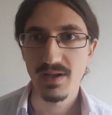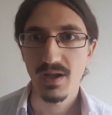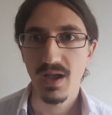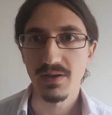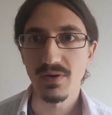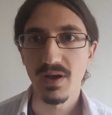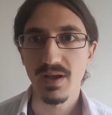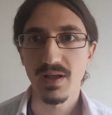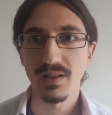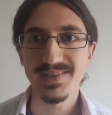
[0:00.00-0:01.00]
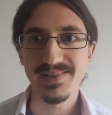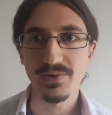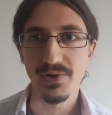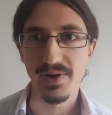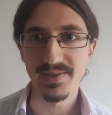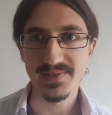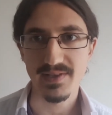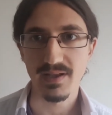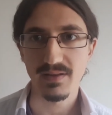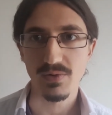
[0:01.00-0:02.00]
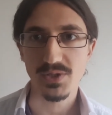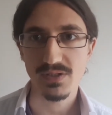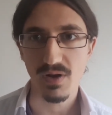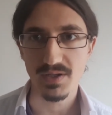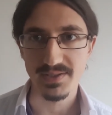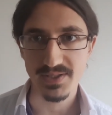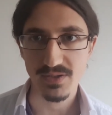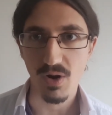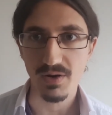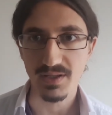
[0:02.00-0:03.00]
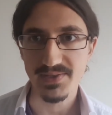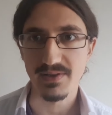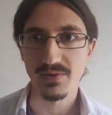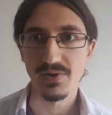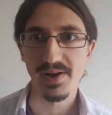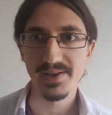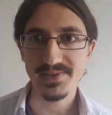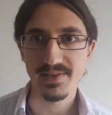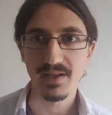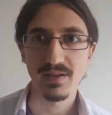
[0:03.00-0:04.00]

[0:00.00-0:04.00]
and you got to listen to your instinct, or start listening to your instinct.